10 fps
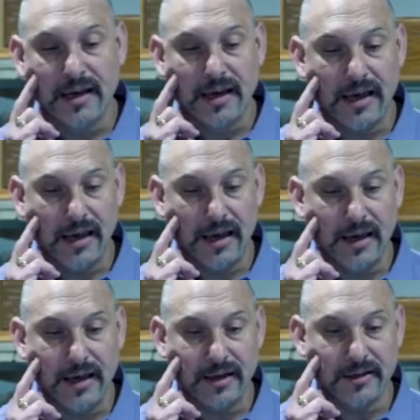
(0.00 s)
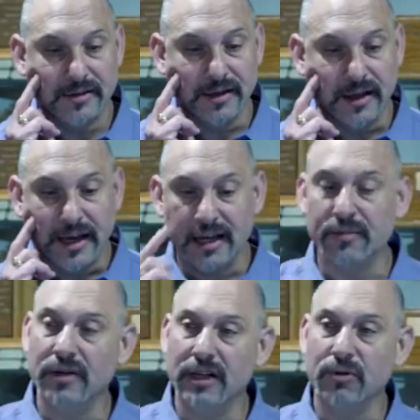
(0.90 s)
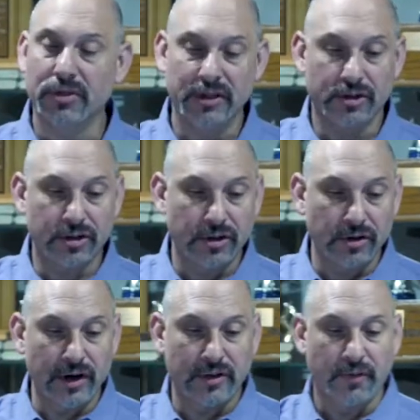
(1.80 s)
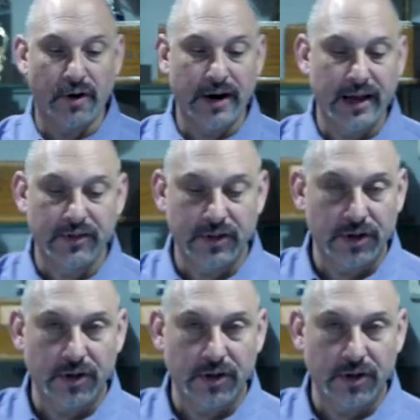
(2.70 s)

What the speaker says: And I end up dealing with it too, as far as,